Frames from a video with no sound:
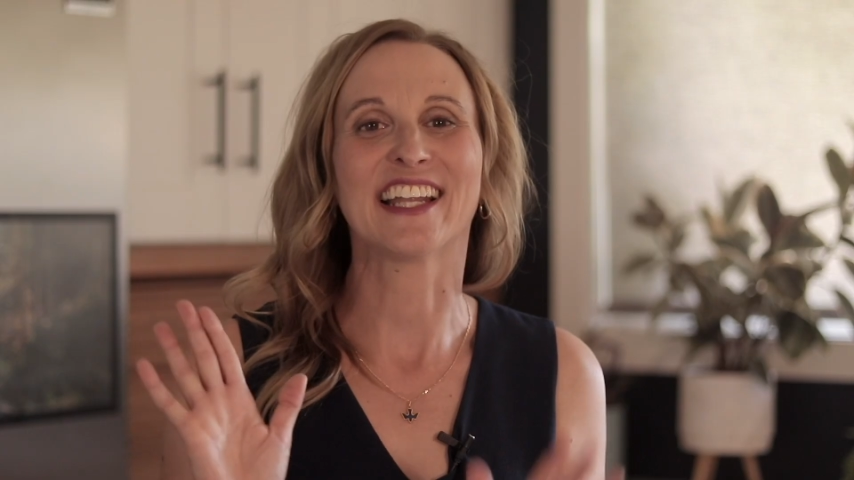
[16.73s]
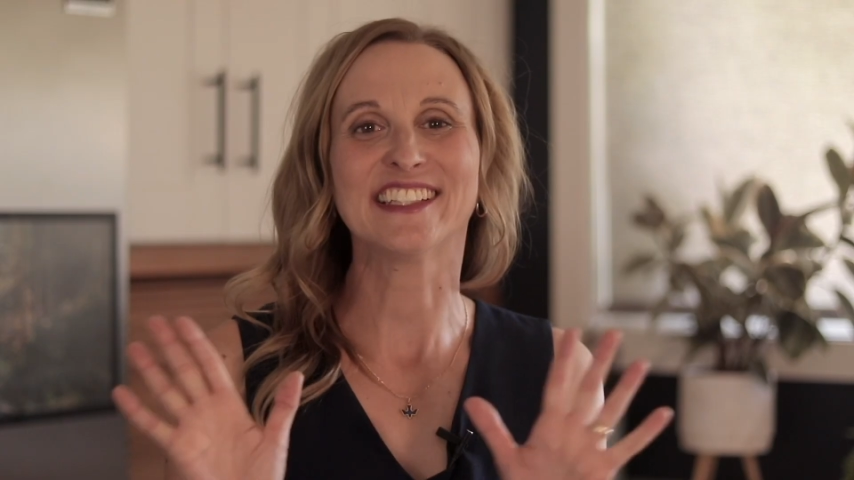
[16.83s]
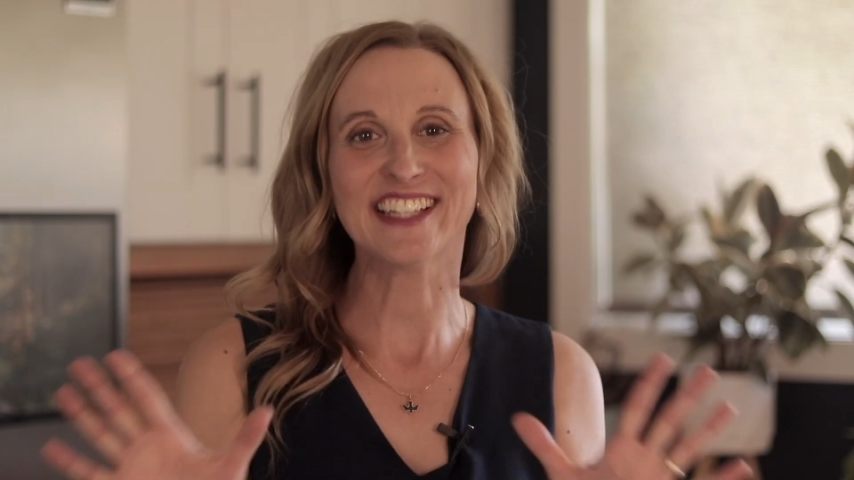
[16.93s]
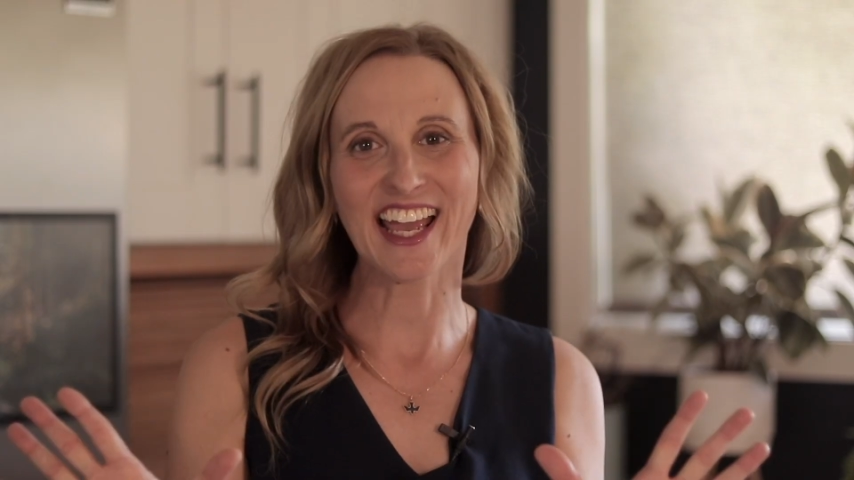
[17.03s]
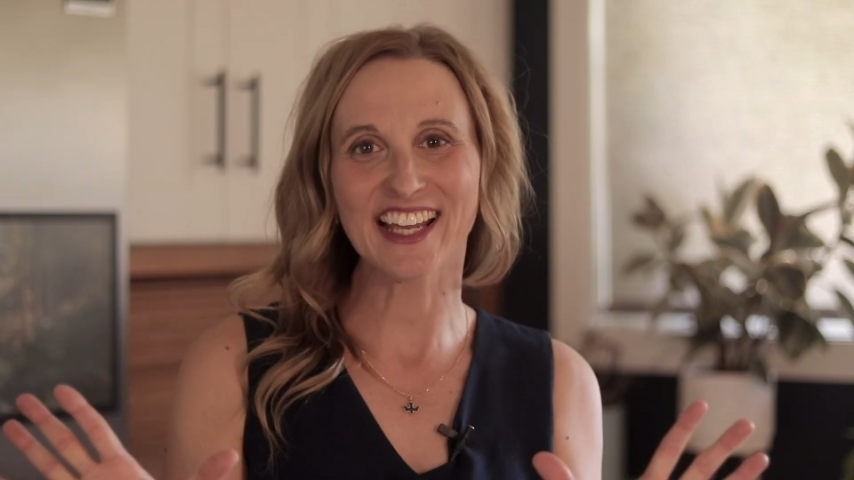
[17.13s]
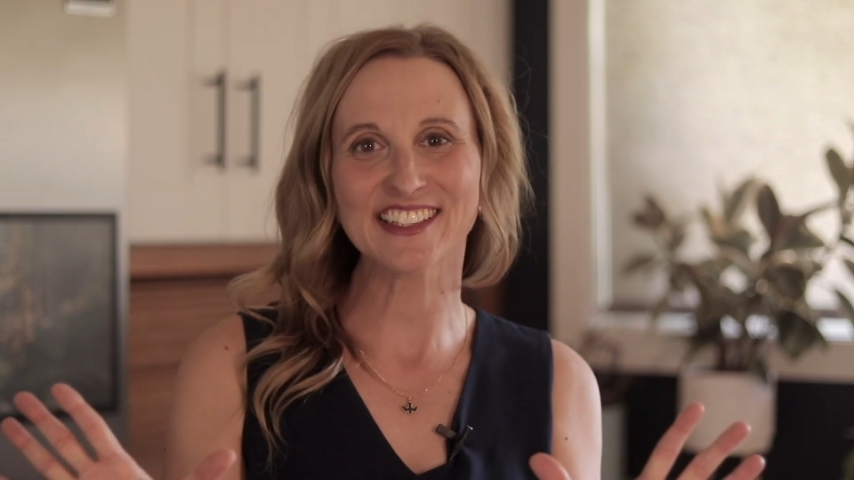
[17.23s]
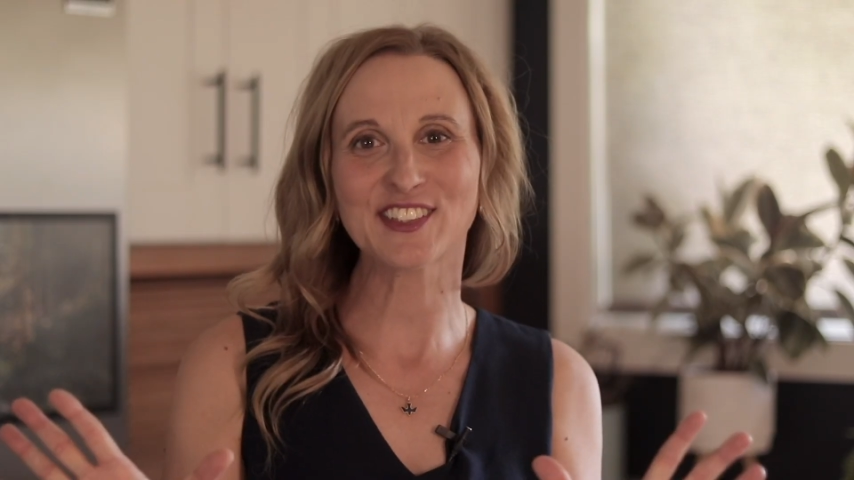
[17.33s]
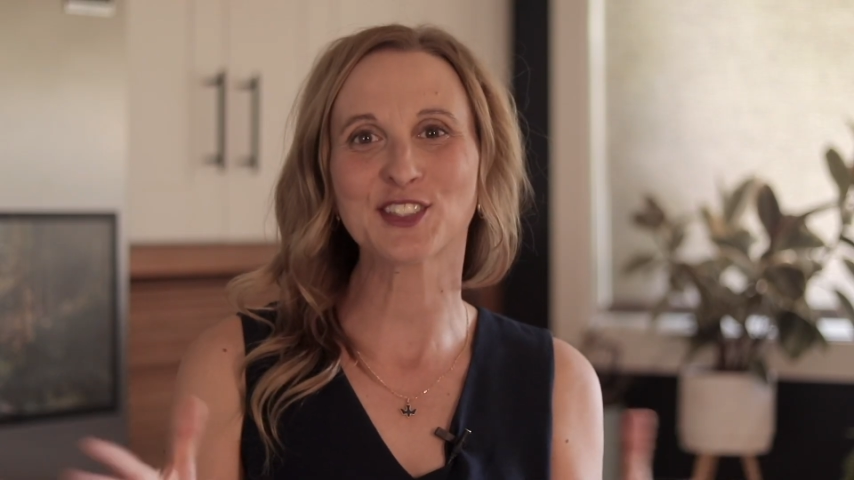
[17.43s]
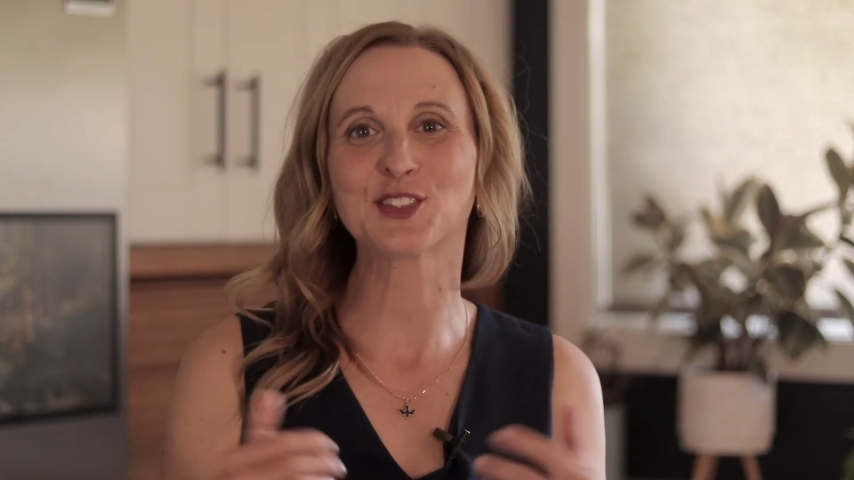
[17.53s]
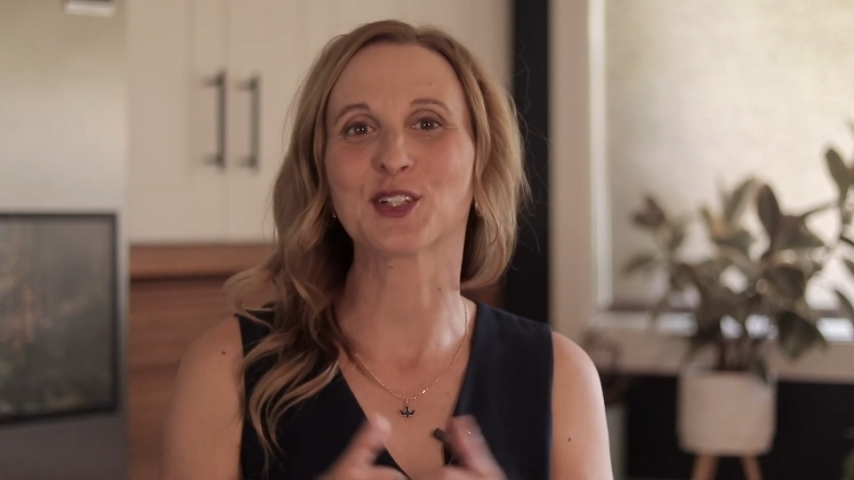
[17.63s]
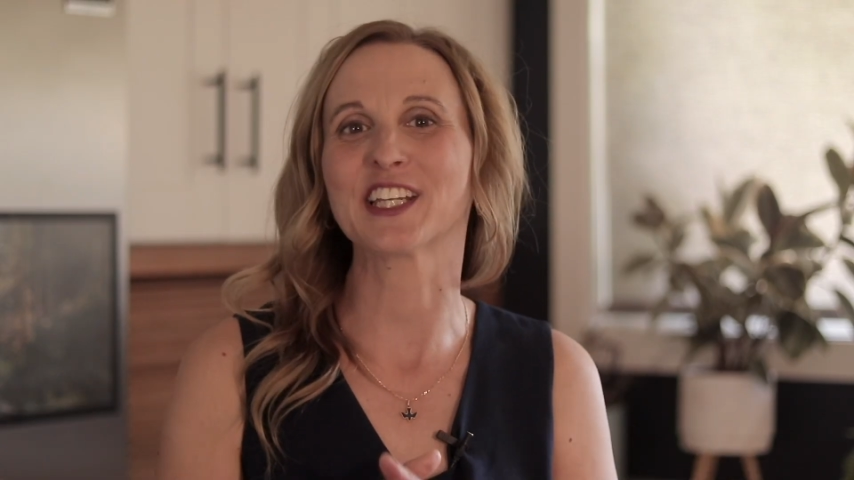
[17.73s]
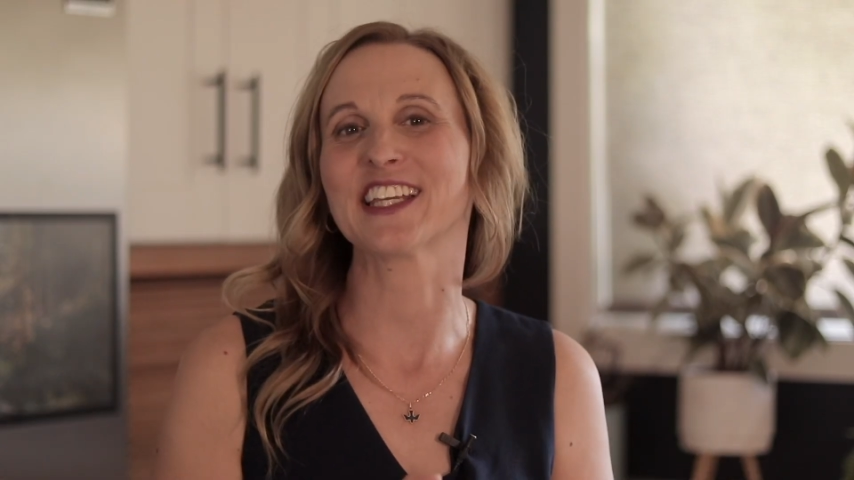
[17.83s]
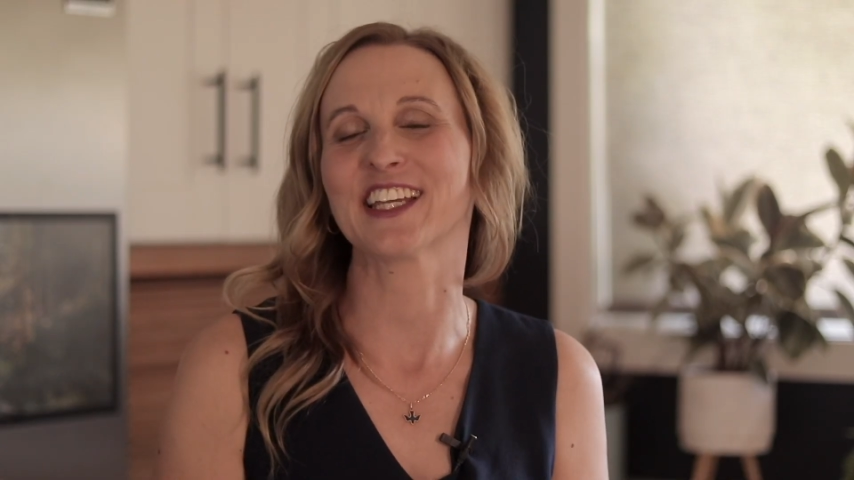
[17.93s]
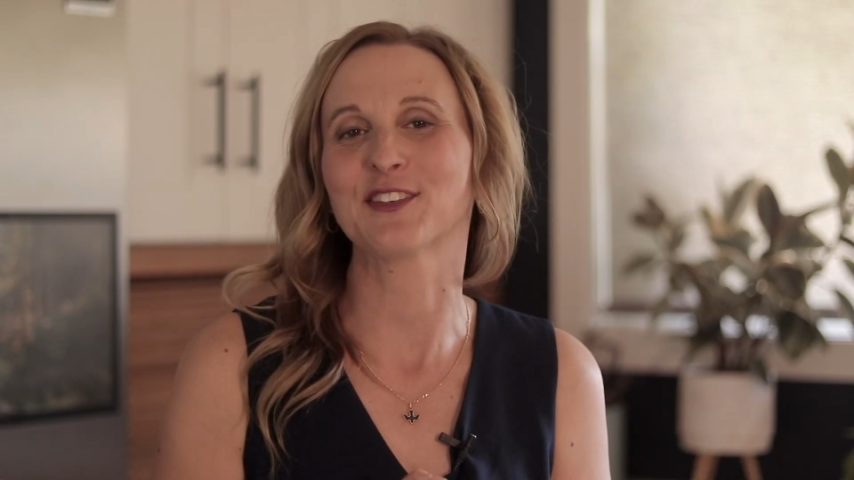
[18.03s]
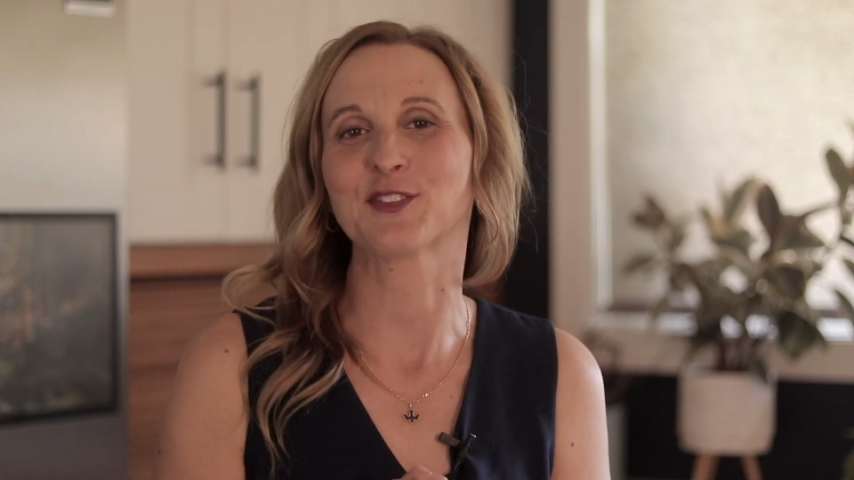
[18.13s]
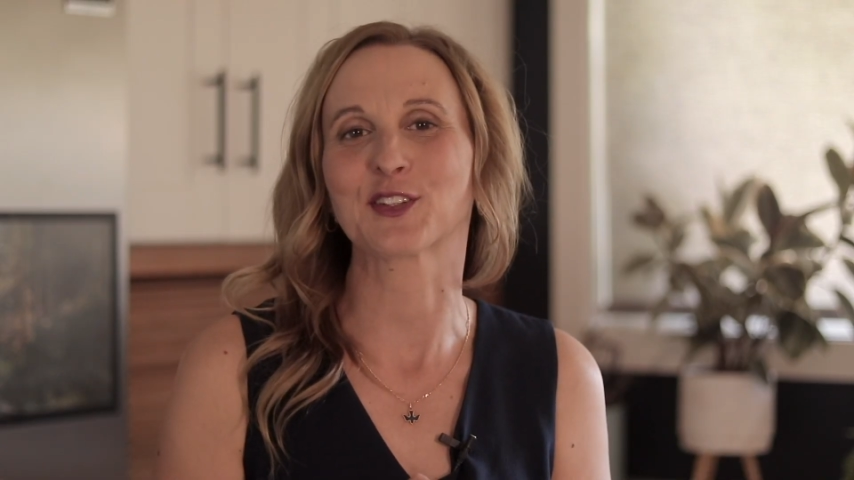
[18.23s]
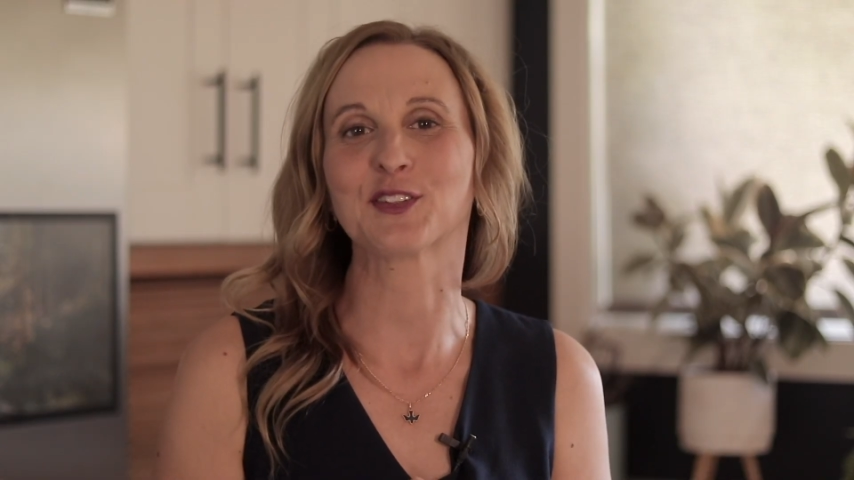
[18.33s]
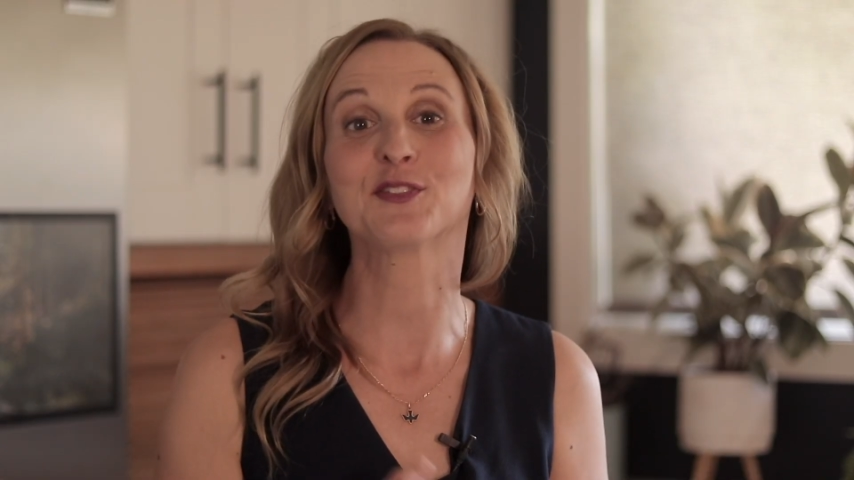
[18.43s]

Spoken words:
in case you're joining in for the